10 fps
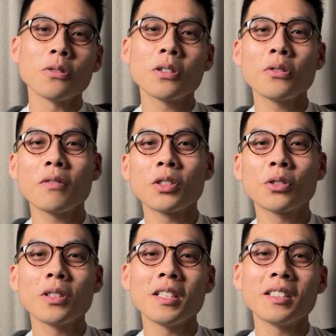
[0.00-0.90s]
as long as you have a
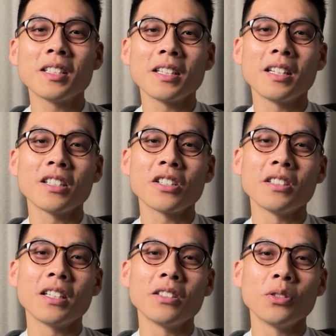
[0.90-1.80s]
solid internet
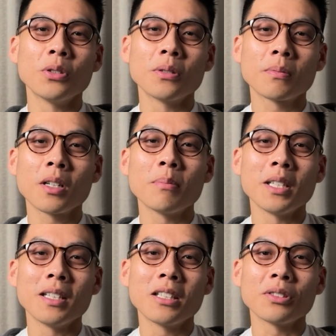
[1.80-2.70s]
connection and your
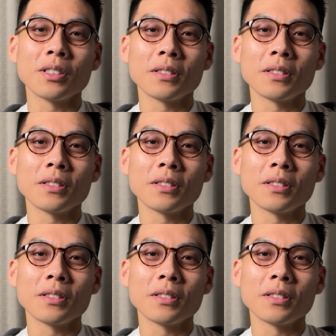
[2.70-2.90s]
company allows